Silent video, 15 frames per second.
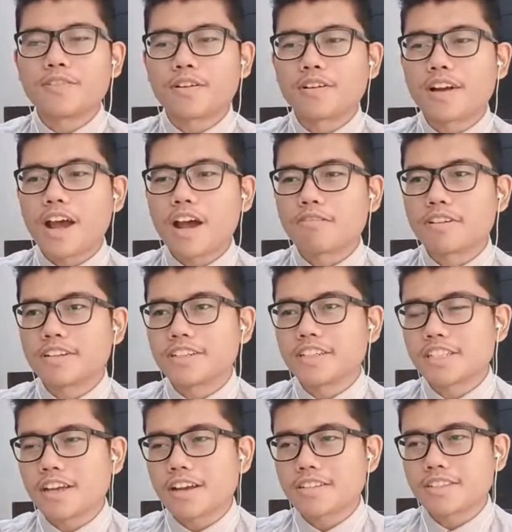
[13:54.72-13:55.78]
our
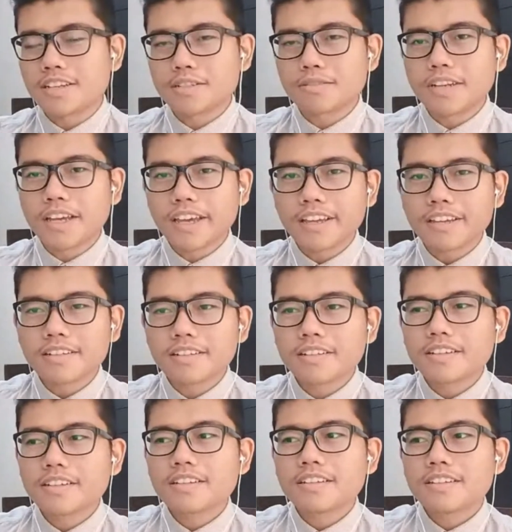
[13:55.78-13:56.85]
discussion today.
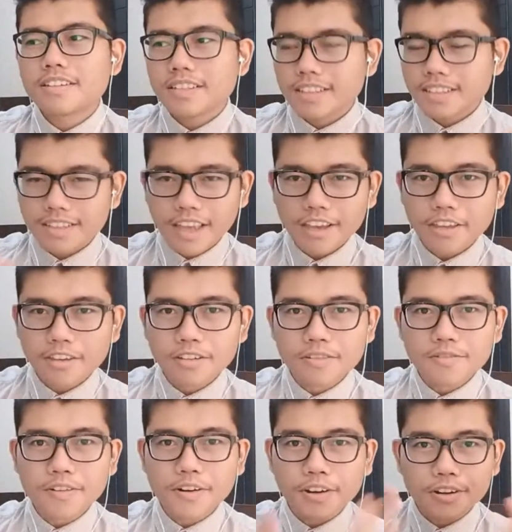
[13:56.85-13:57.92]
Thank you
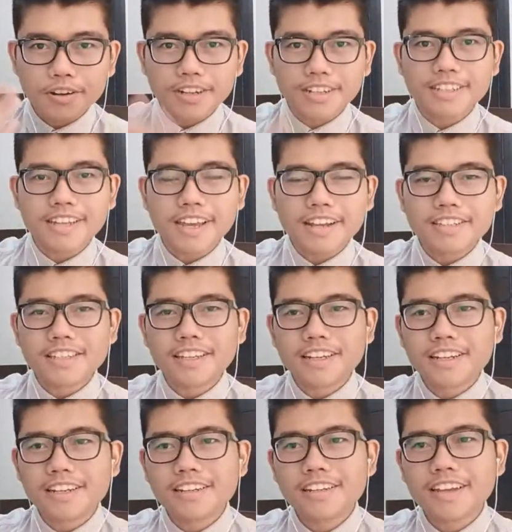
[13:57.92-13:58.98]
for your
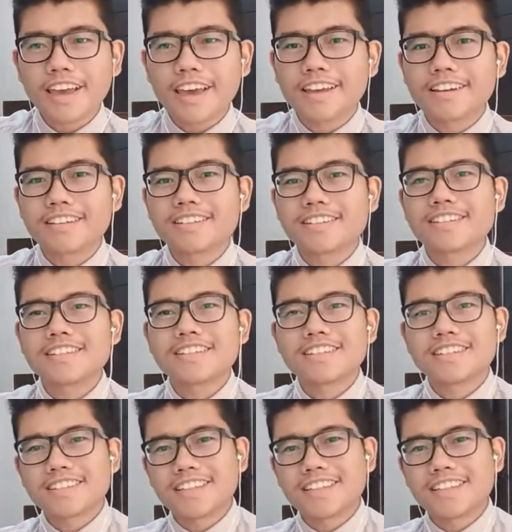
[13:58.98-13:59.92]
attention and stay